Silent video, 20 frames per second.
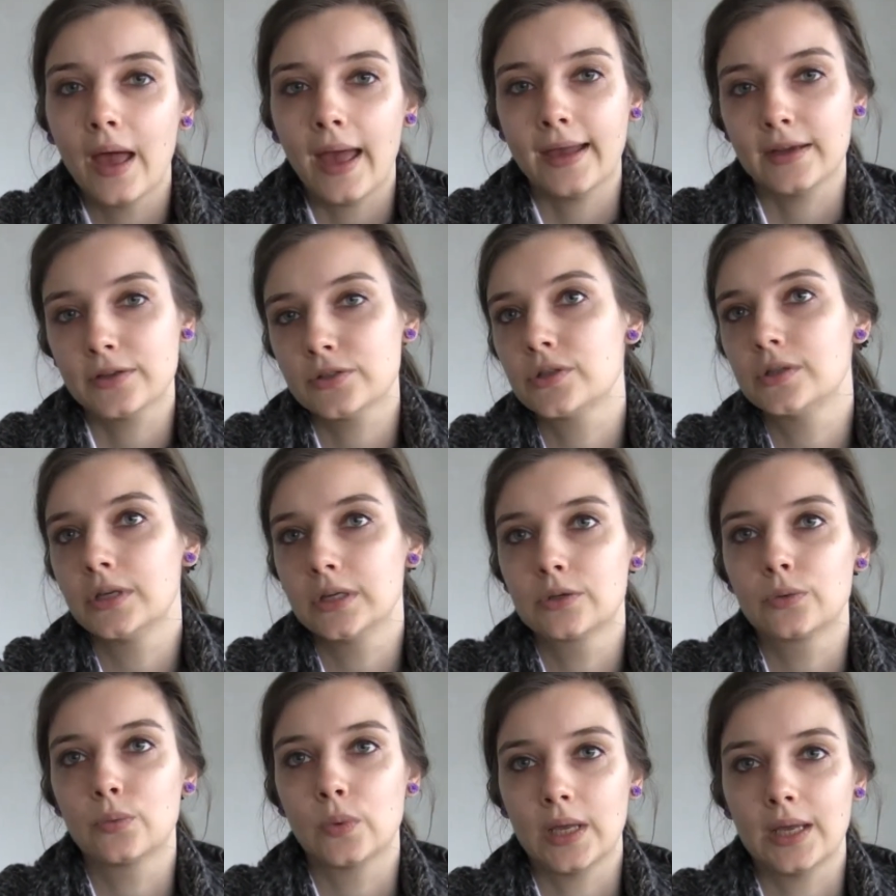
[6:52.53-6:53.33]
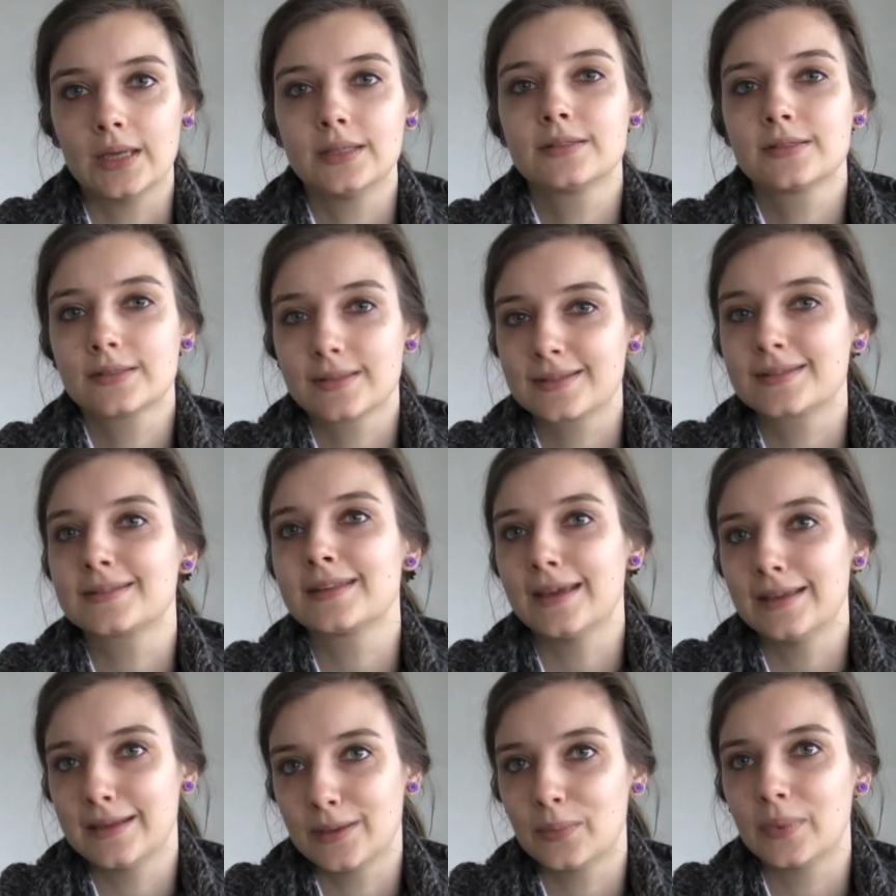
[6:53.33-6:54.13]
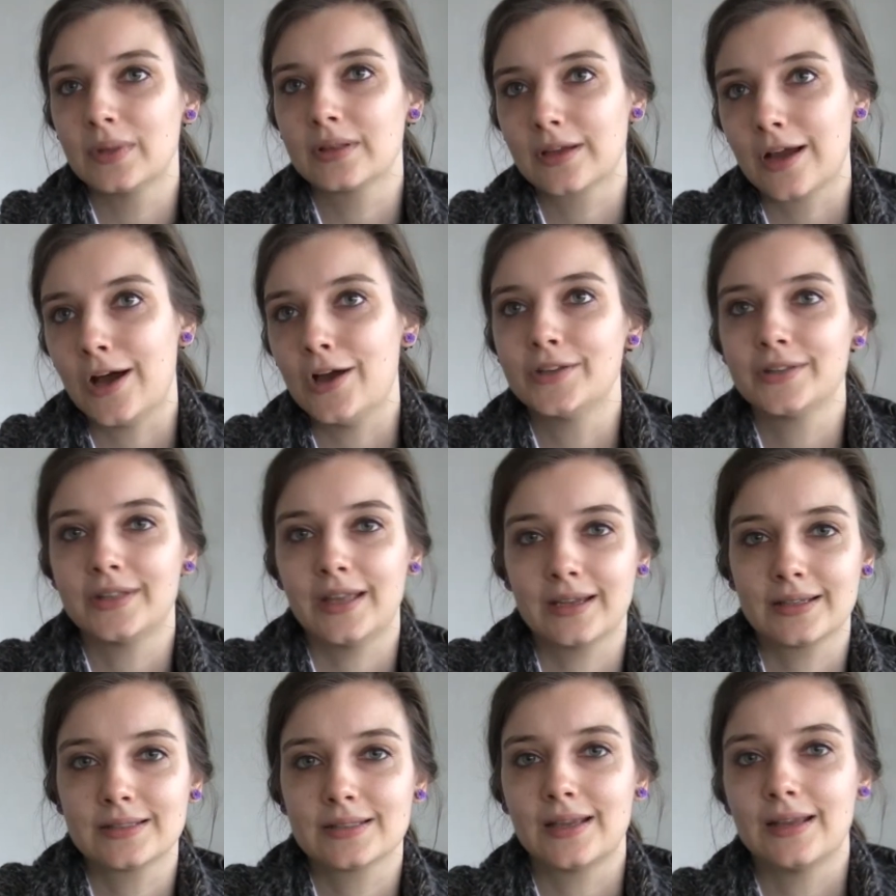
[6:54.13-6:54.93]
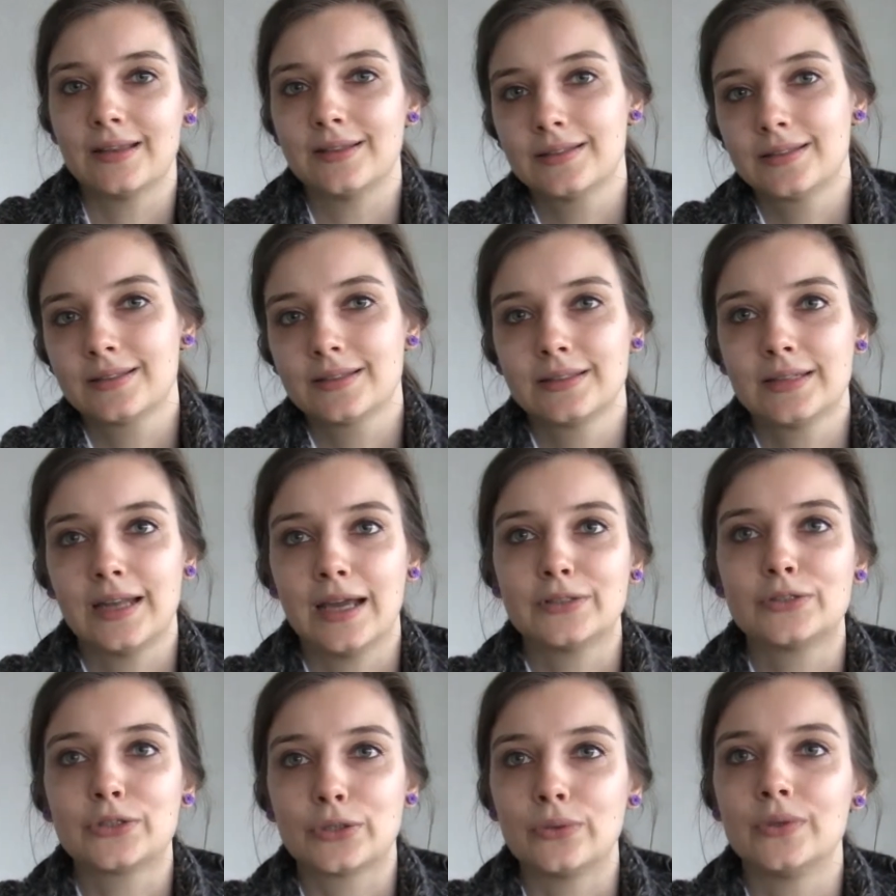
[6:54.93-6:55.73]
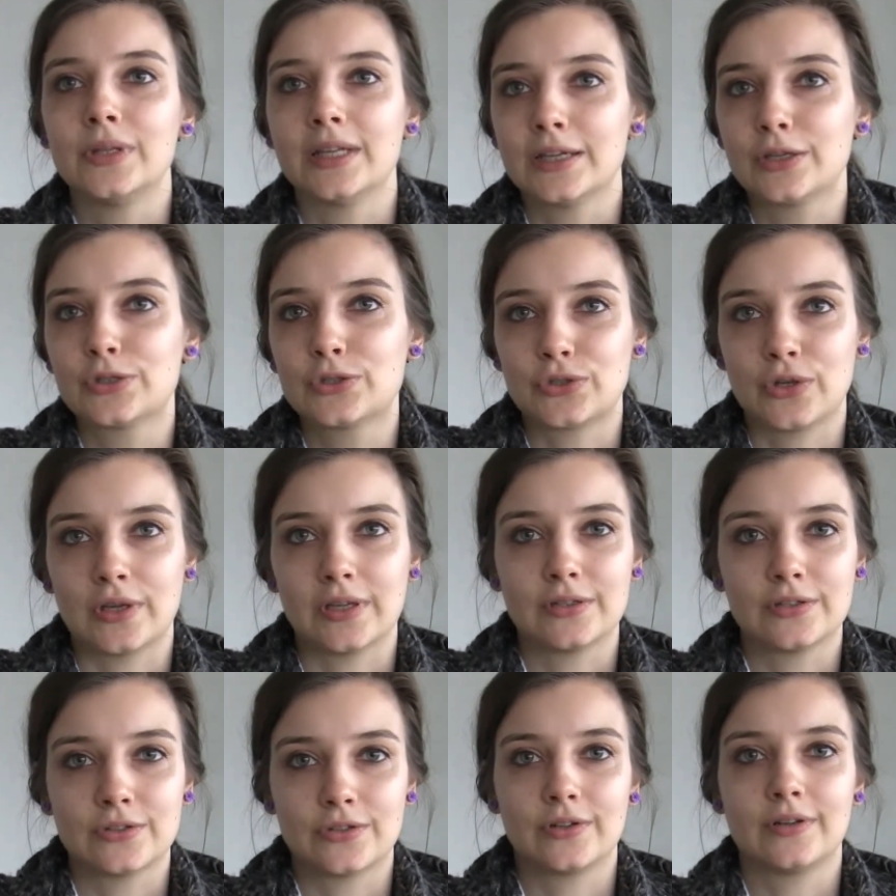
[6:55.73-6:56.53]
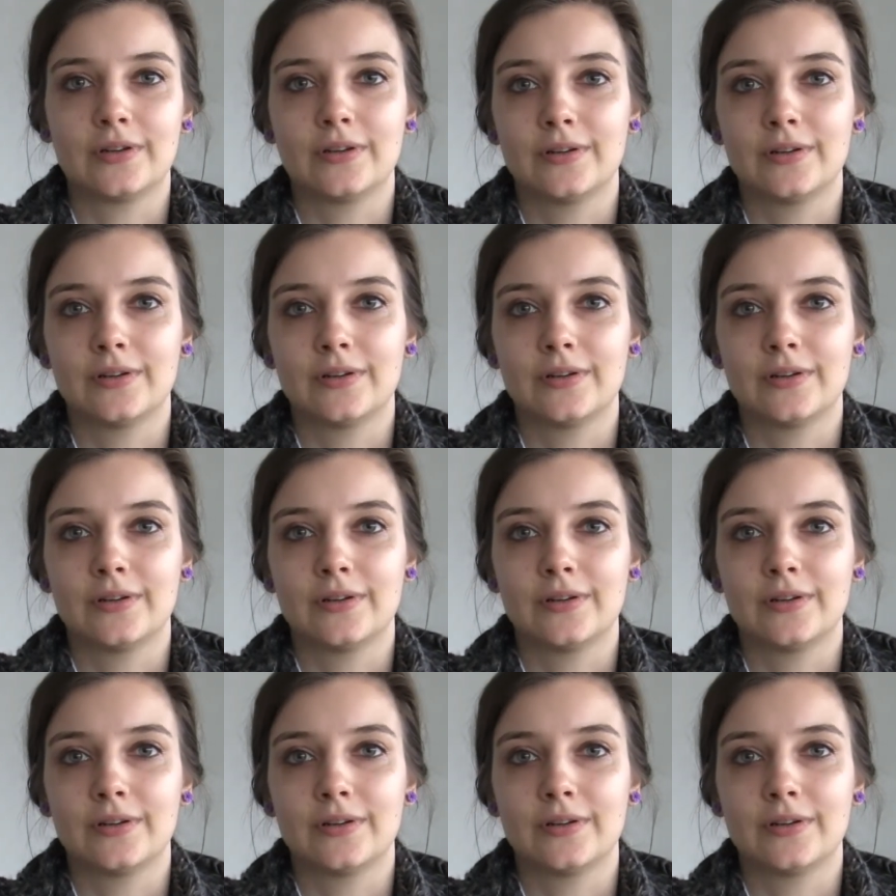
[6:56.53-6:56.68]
actually create sustainable contacts and not only exchange